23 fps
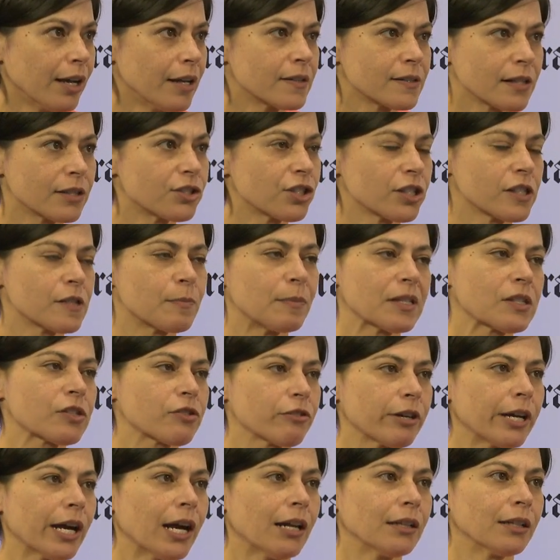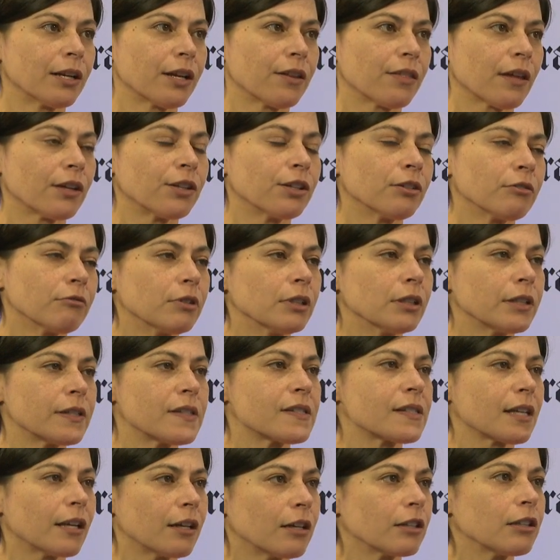such as mixed reality, that you're really
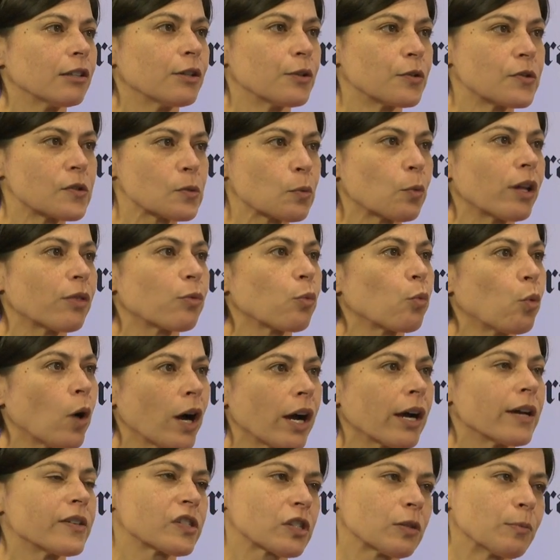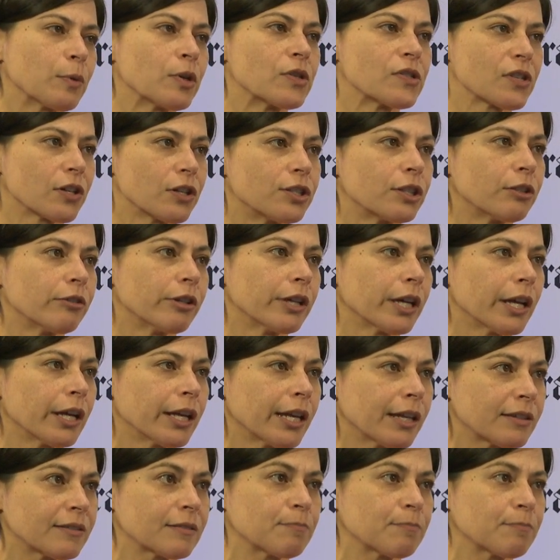staying close with what customers are doing and